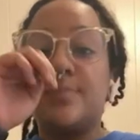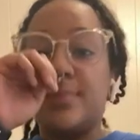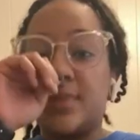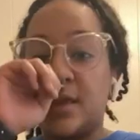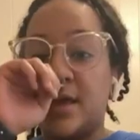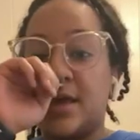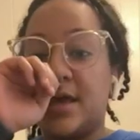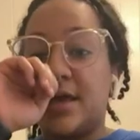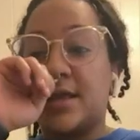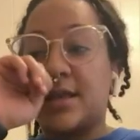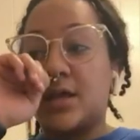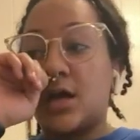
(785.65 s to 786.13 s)

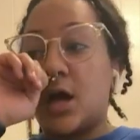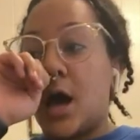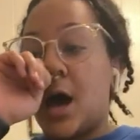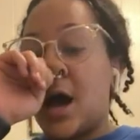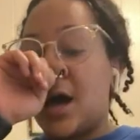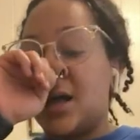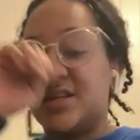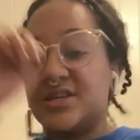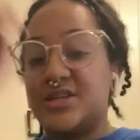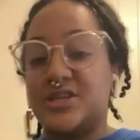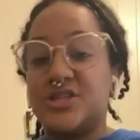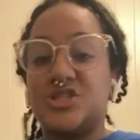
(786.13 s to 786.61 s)
in
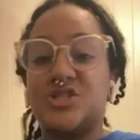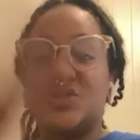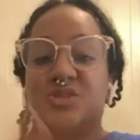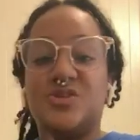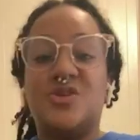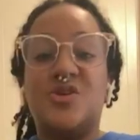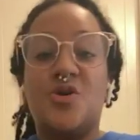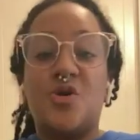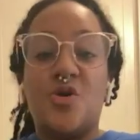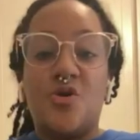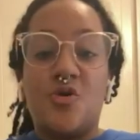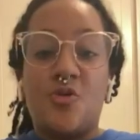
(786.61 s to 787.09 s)
college,
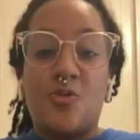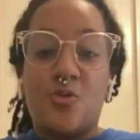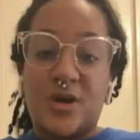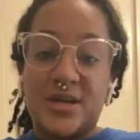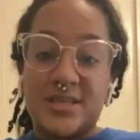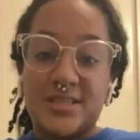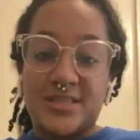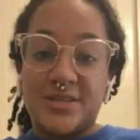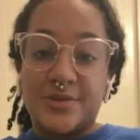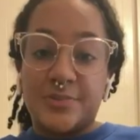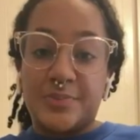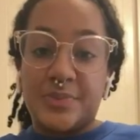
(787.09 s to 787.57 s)

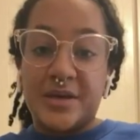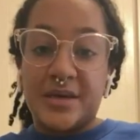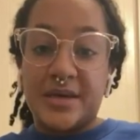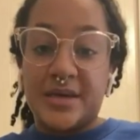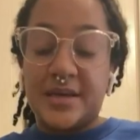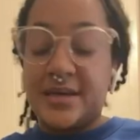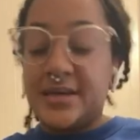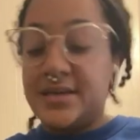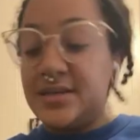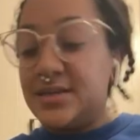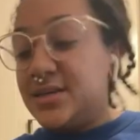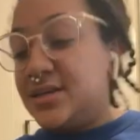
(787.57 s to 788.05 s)
went to
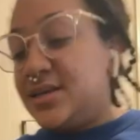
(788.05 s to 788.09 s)
Pitt.